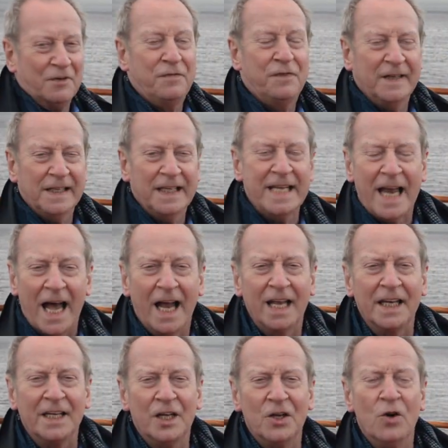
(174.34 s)
Phil and
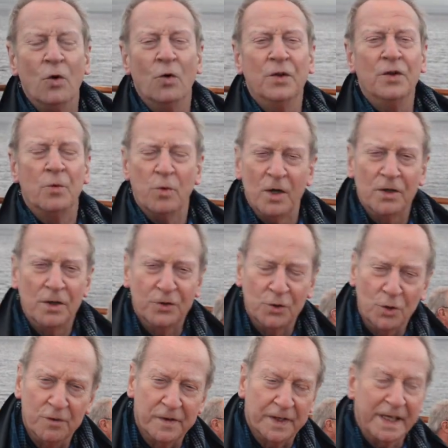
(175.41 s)
Ali are known the world
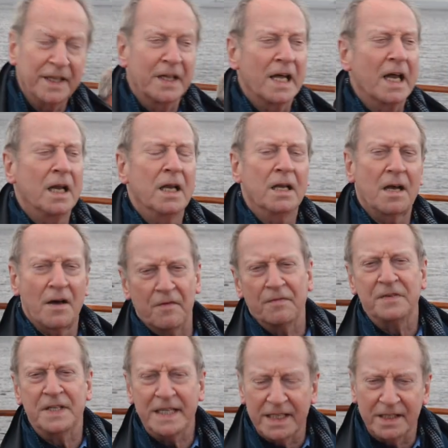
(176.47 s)
over and they're
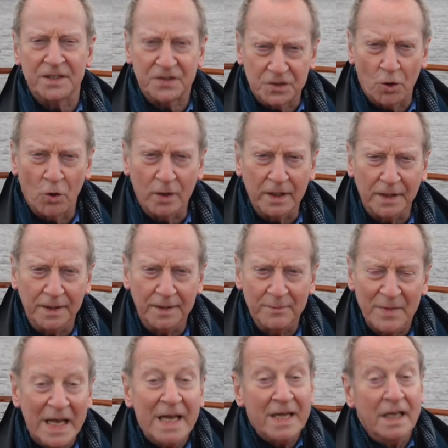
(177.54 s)
loved here in Scotland.
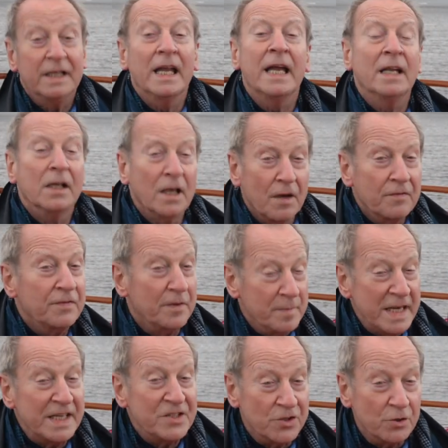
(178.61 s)
And they love the Maid